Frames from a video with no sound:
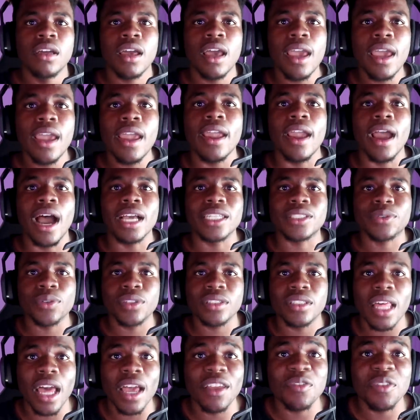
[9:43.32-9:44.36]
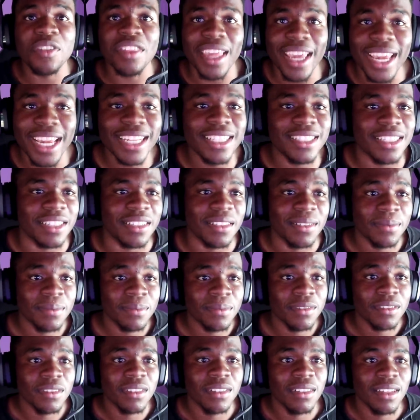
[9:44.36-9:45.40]
hey, I switched lives with Agent
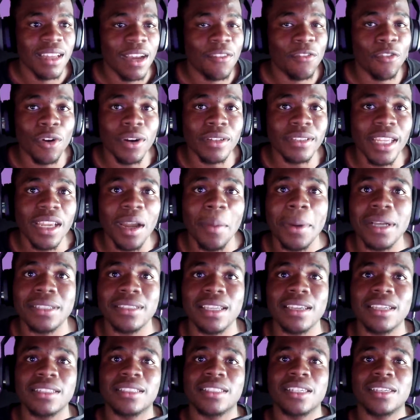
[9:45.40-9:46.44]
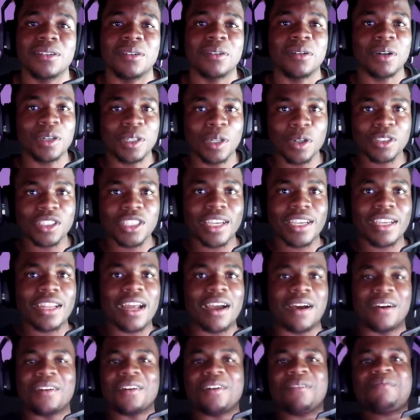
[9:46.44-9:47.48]
for a day on my second channel. Go check it
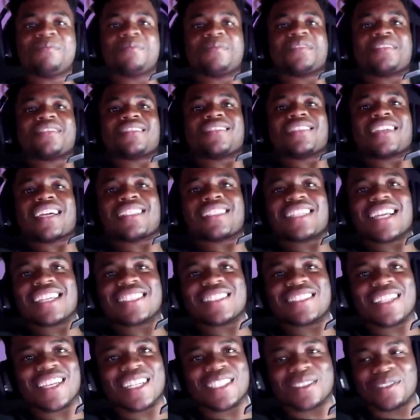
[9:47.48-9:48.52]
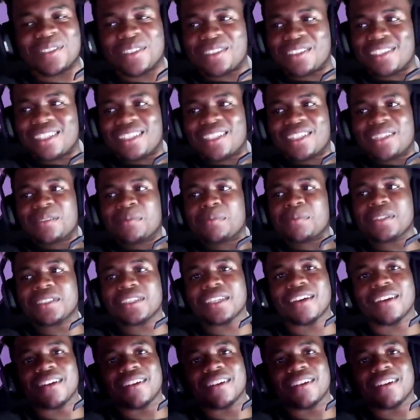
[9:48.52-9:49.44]
out. Catch you guys in the next one. Peace